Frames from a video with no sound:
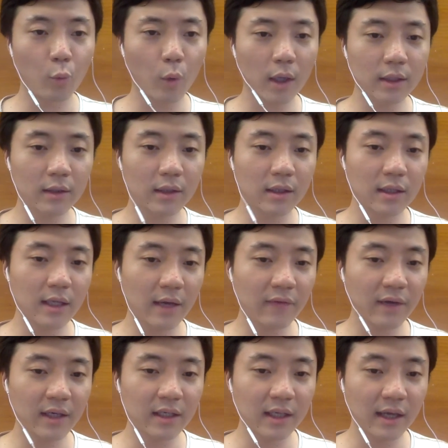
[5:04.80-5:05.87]
what
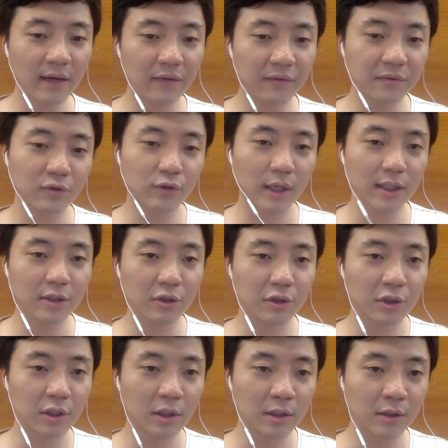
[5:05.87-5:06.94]
TF-IDF tries to
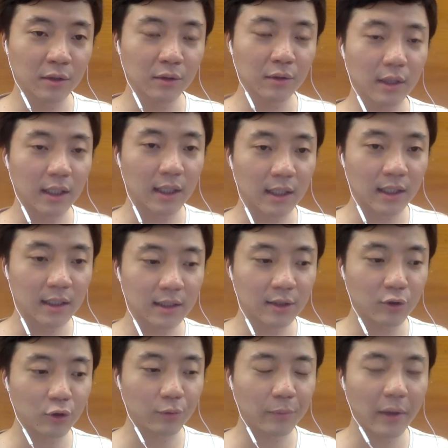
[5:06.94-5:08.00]
do is
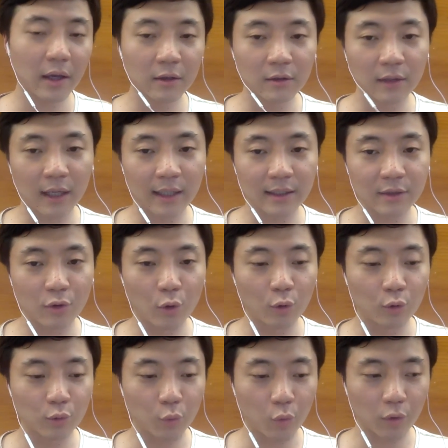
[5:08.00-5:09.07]
to penalize
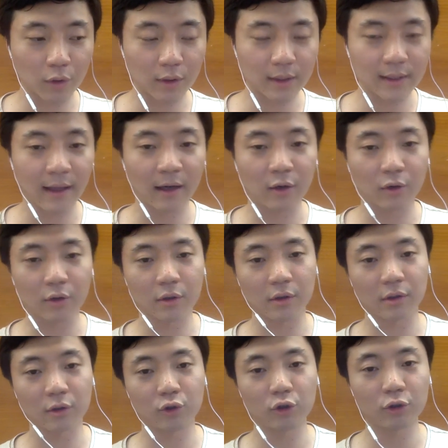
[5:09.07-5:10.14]
those words that
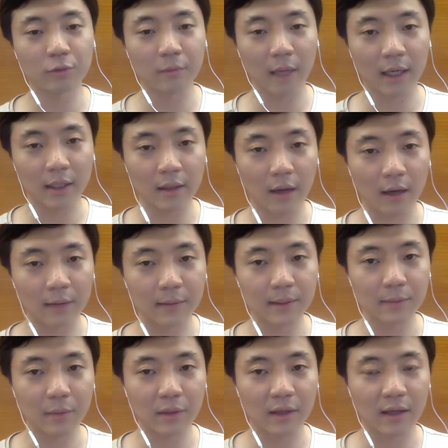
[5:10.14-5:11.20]
occur too many
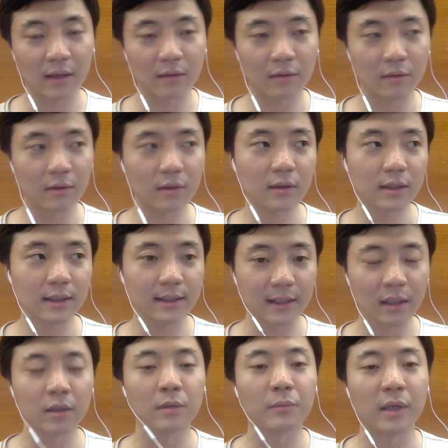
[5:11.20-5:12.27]
times, but then
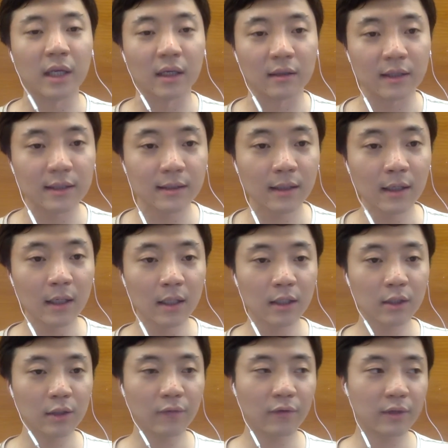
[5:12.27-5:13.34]
still meaningless.
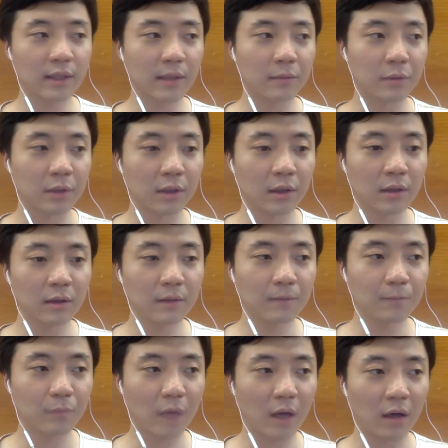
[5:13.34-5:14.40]
So for example,
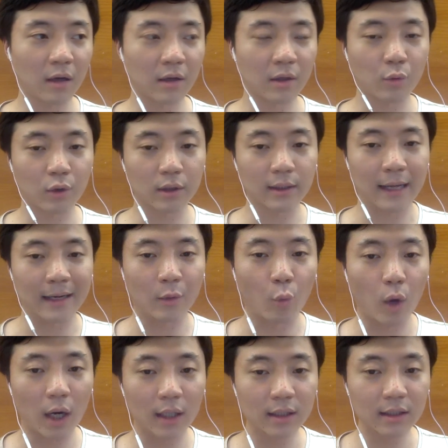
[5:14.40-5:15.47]
the word like
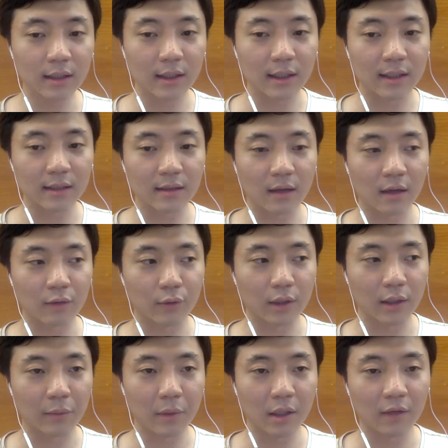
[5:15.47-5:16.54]
what is not
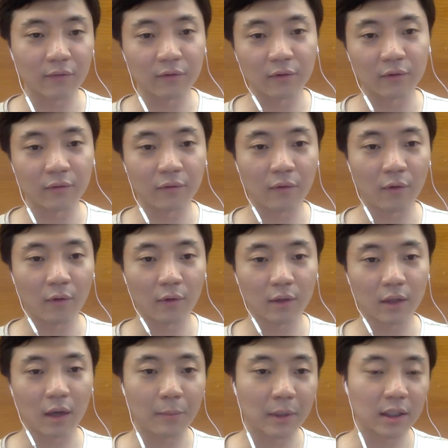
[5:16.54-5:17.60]
really meaningful for
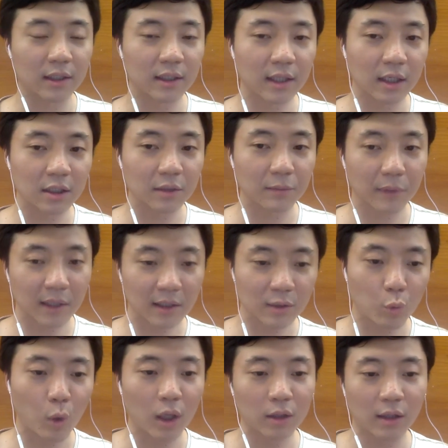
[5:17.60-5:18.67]
topic detection
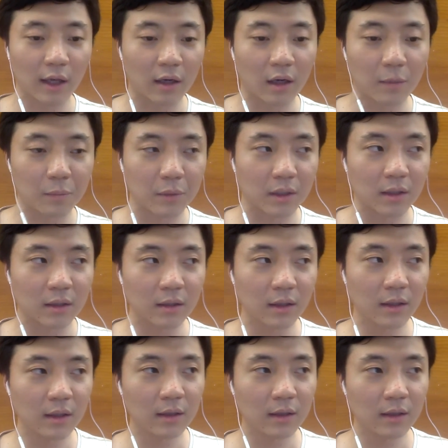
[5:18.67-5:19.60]
because what cannot be,